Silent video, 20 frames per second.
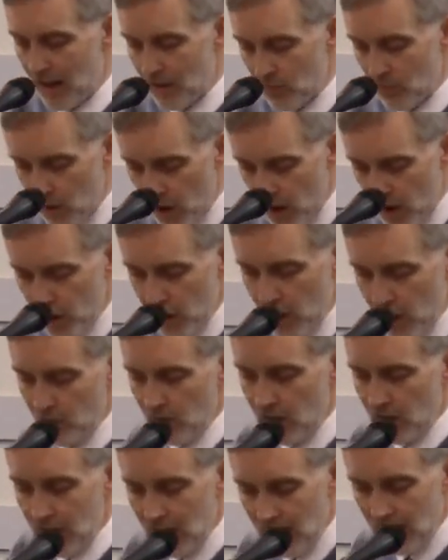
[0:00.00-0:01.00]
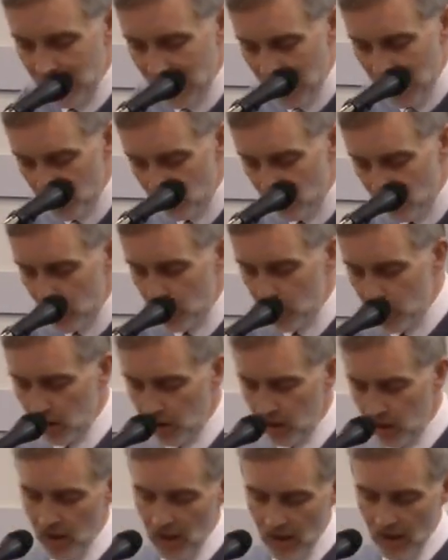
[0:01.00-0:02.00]
and worship and
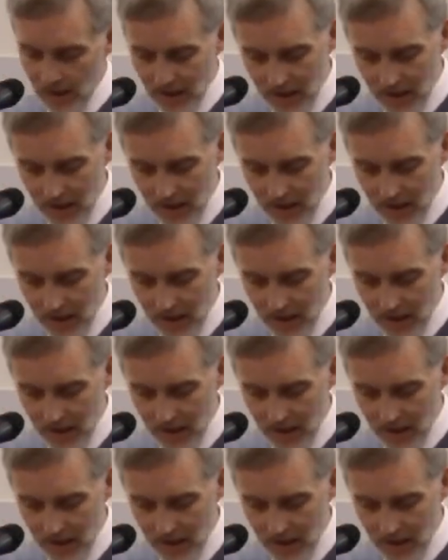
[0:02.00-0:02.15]
adoration.